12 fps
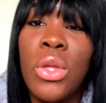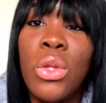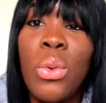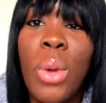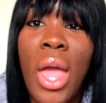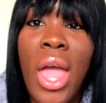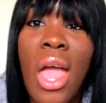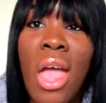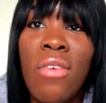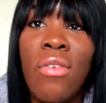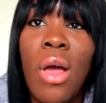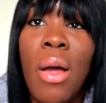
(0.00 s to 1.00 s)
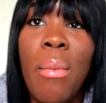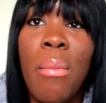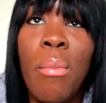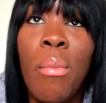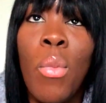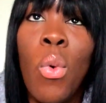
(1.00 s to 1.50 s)
you have
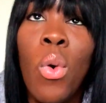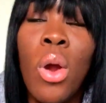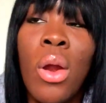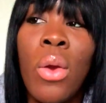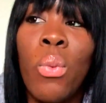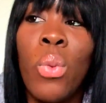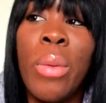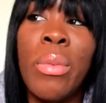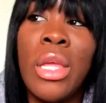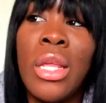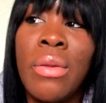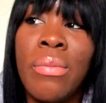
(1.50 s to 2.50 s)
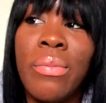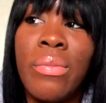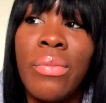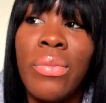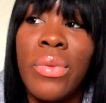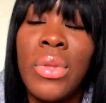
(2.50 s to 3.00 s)
more women
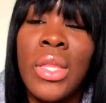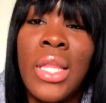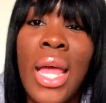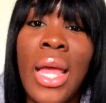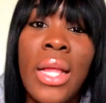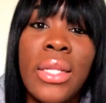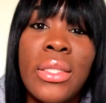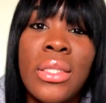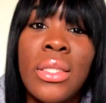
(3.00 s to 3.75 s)
that